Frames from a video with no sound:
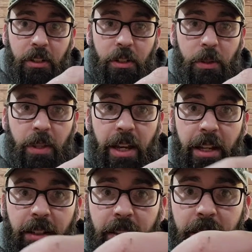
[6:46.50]
to
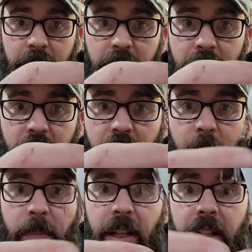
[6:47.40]
that
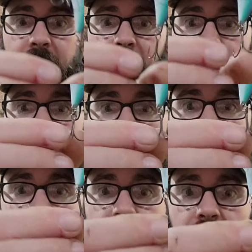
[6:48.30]
belly.
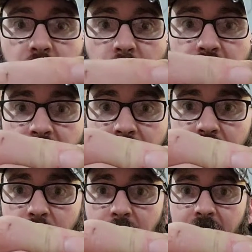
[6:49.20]
And that other one, I have
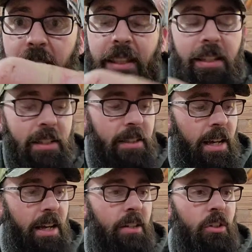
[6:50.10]
it split like this.
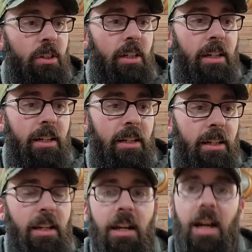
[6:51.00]
I actually I
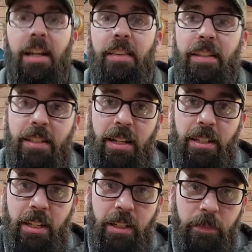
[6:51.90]
got this
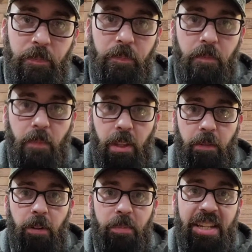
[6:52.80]
idea
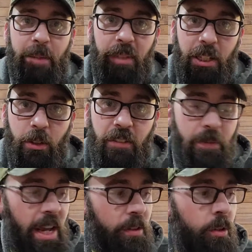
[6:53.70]
from Tim Little of
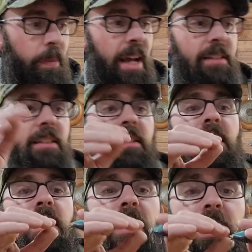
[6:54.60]
Tactical Bassin.
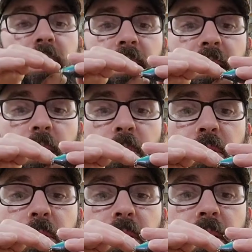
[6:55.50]
He was
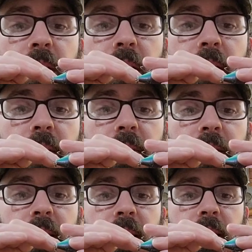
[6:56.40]
using it on
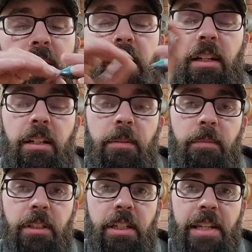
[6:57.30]
the
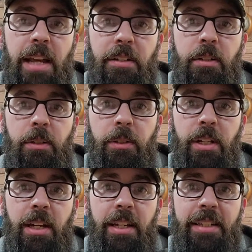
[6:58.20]
Tactical
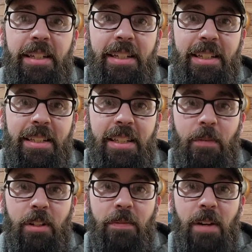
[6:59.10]

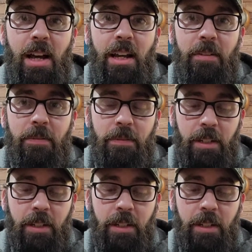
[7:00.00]
DD75